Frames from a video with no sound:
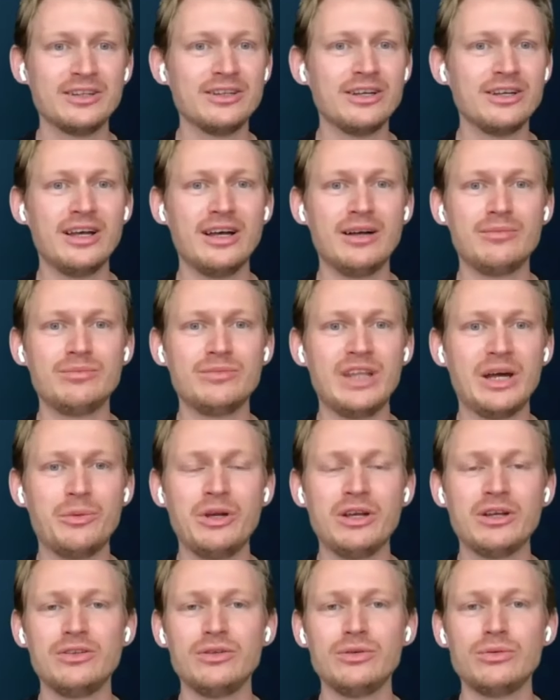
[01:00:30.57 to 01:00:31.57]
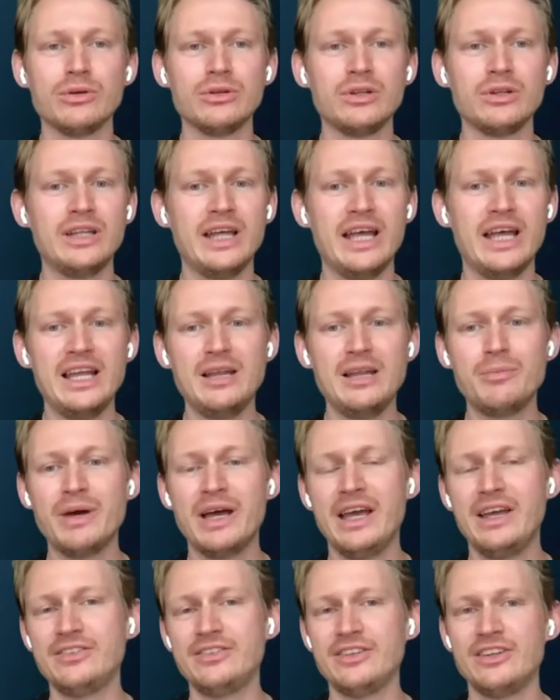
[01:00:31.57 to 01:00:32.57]
that we can do on a daily
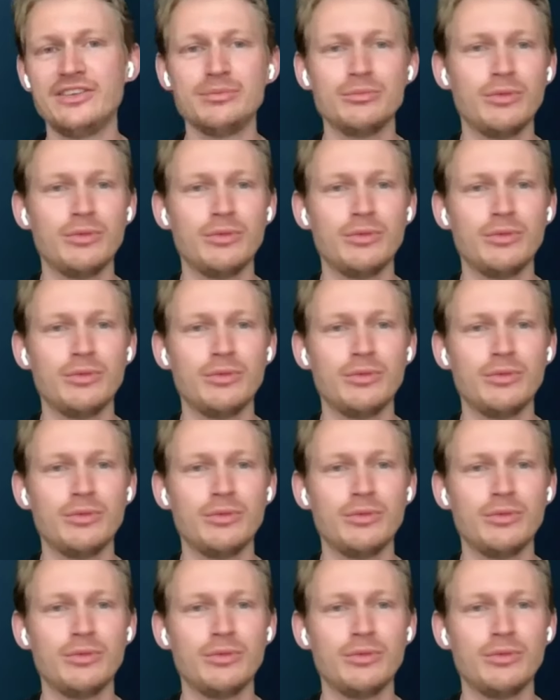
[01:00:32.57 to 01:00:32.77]
basis,